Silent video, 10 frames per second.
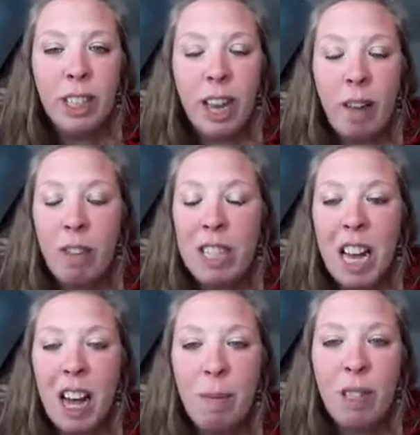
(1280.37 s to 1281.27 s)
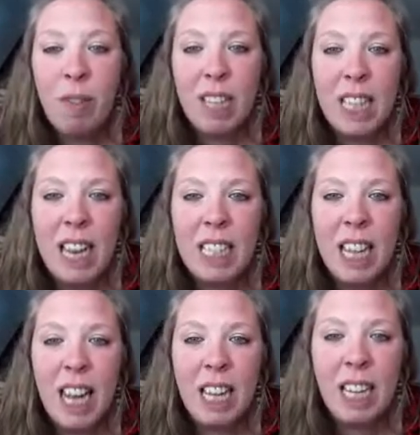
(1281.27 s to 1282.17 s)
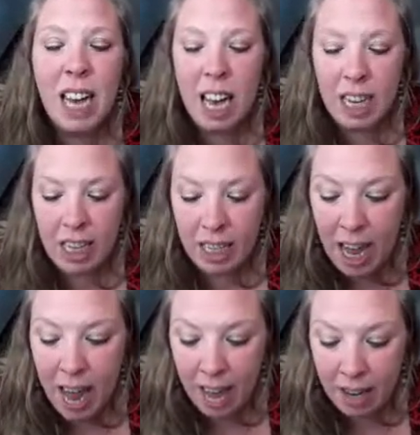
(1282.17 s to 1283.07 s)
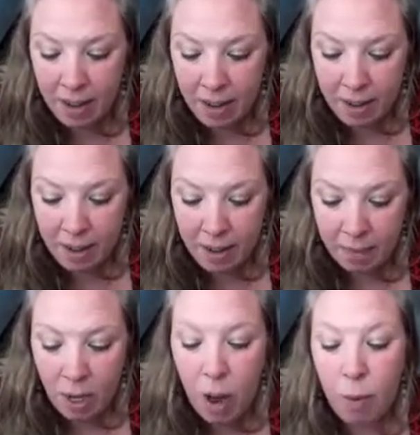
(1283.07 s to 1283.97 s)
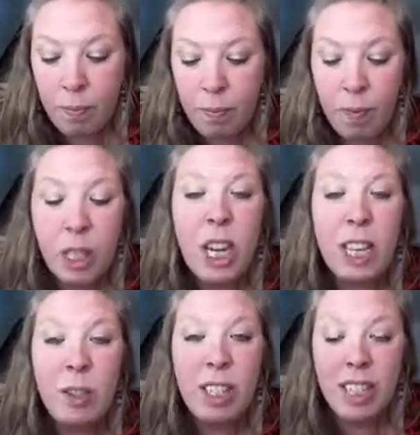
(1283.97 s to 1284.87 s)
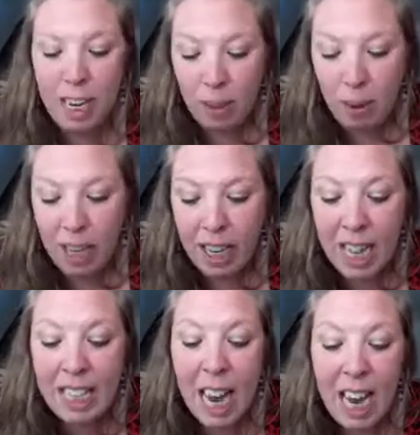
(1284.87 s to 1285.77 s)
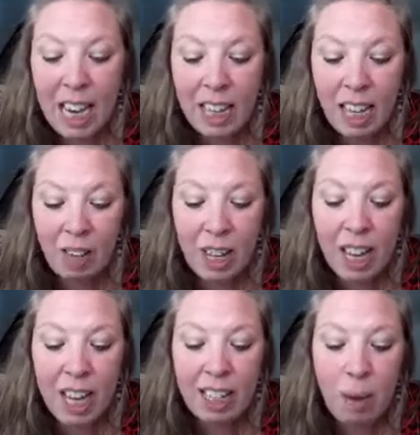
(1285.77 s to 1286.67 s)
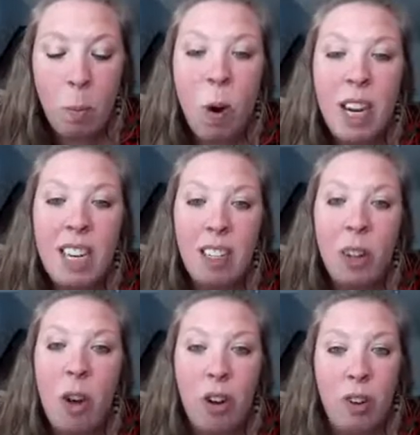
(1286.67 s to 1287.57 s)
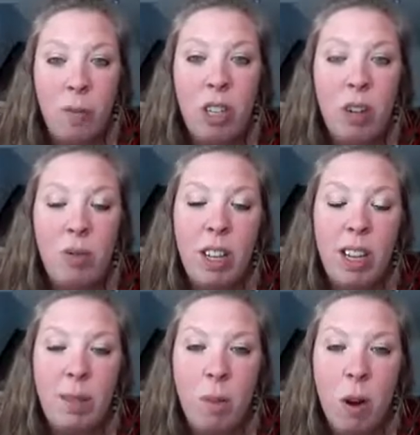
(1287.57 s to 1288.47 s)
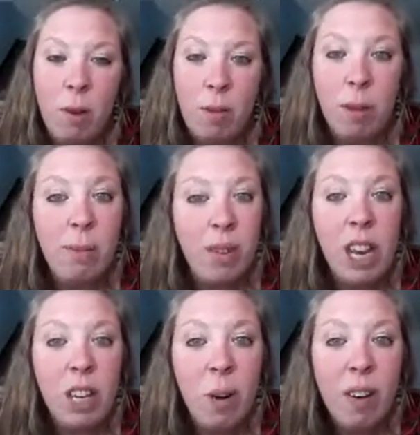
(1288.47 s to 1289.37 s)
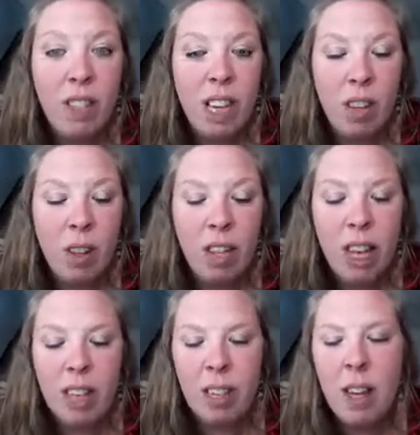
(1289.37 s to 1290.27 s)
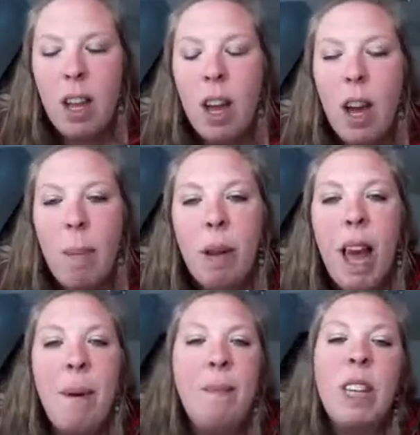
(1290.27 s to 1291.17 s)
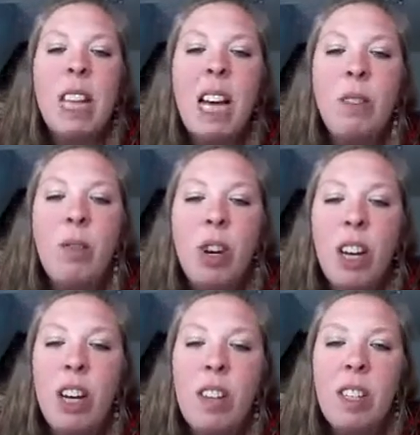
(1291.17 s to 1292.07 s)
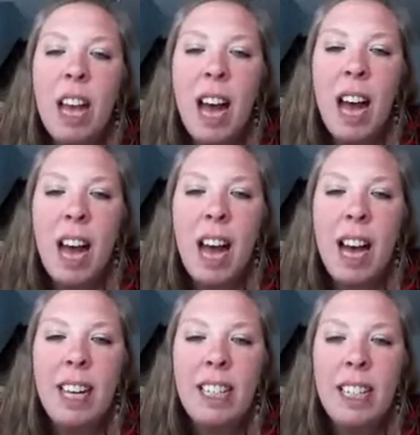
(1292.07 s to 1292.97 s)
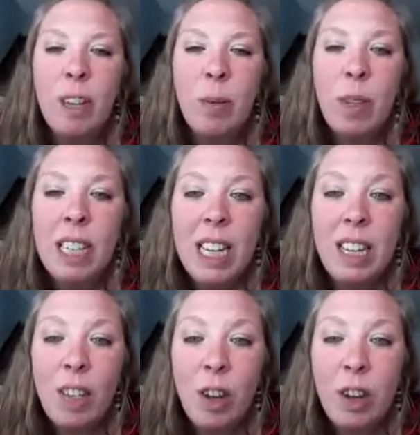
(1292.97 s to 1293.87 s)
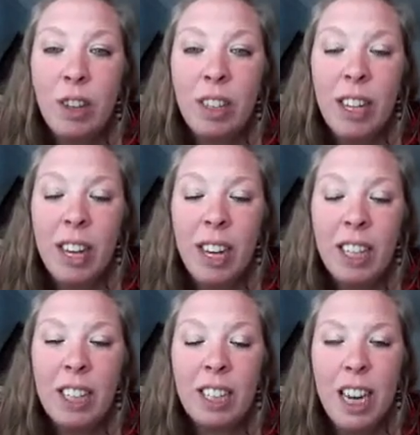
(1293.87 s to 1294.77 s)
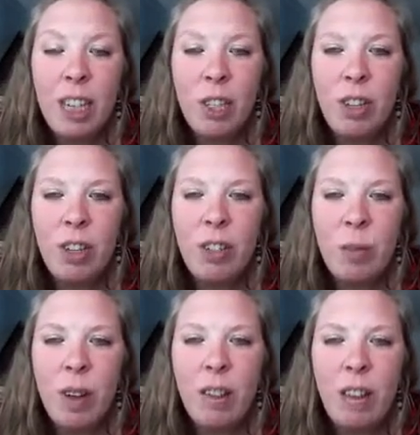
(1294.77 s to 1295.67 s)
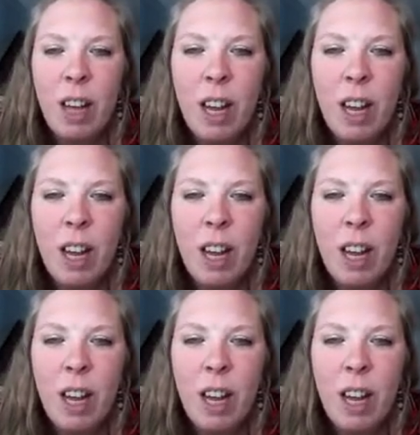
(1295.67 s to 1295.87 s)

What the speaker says: every time, it's fantastic. And yeah. Oh, Jax just said as well that they're tiny teeth. They're less than 1 inch long, which is really small. But they do have teeth nonetheless. But yeah, thanks for joining us. And we'll see you soon. And stay tuned with